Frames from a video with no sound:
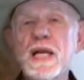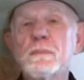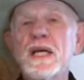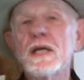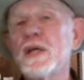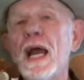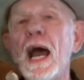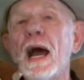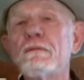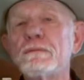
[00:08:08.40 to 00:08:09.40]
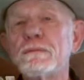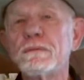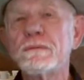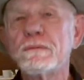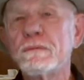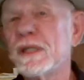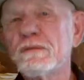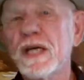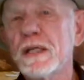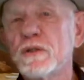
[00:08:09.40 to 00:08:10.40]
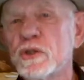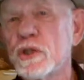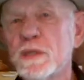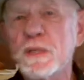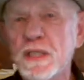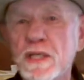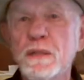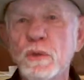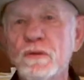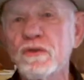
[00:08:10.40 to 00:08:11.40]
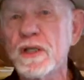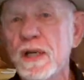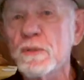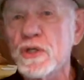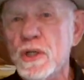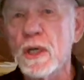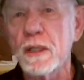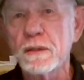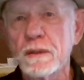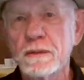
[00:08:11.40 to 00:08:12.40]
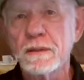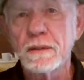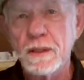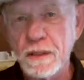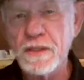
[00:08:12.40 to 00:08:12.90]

like my other half. We never had no choice because he worked for Gummersall and